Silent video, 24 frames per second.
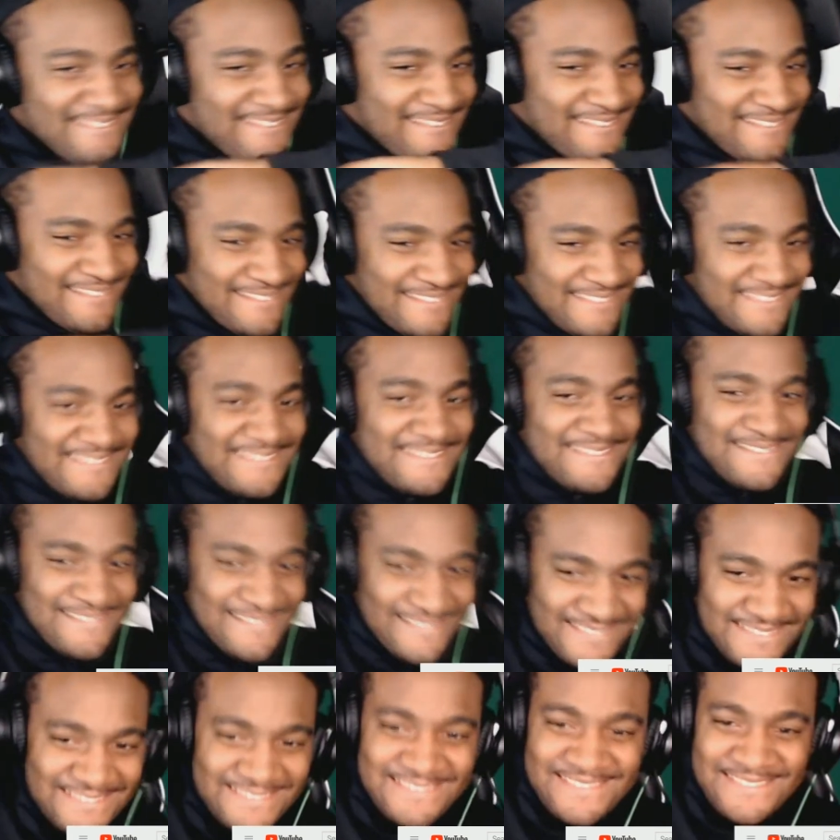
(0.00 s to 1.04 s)
why these niggas
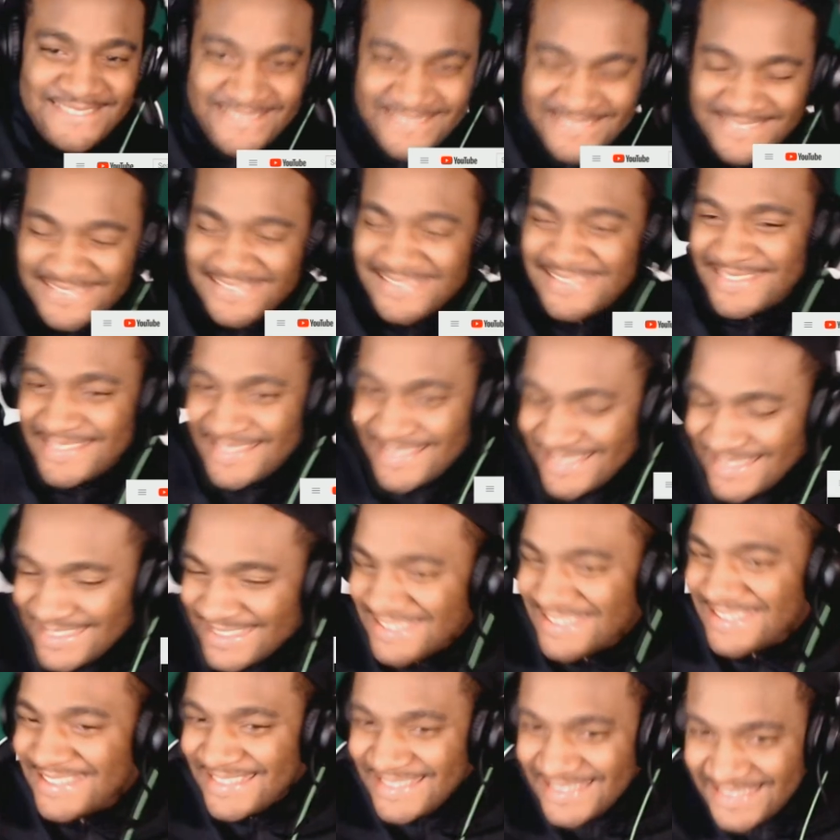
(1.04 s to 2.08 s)
hate me.
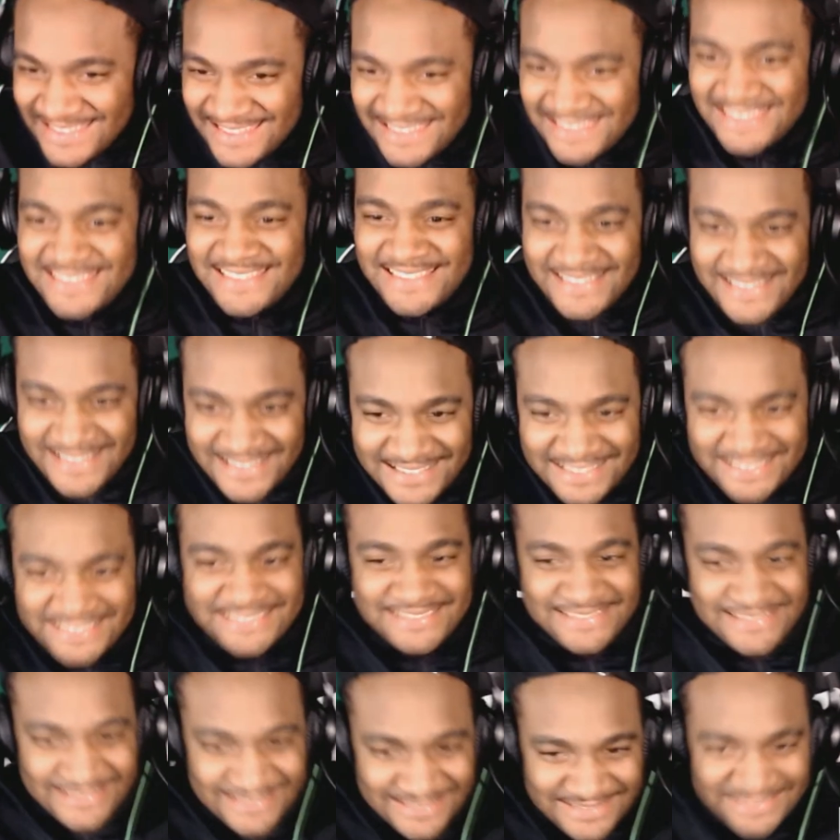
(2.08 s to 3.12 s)
Probably cause they know they
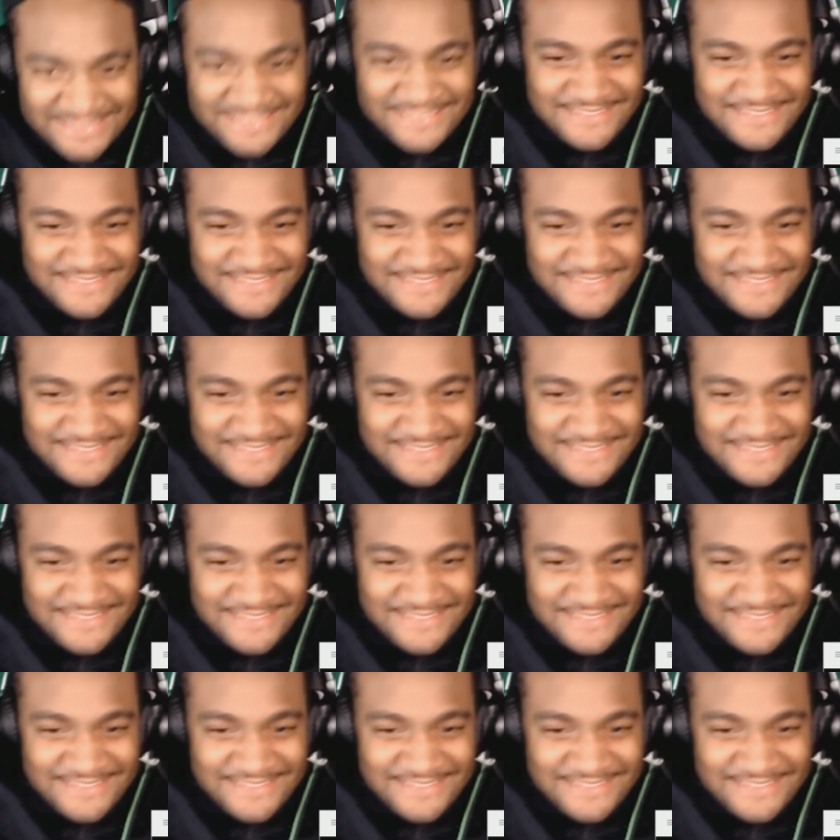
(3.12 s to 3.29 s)
ain't me.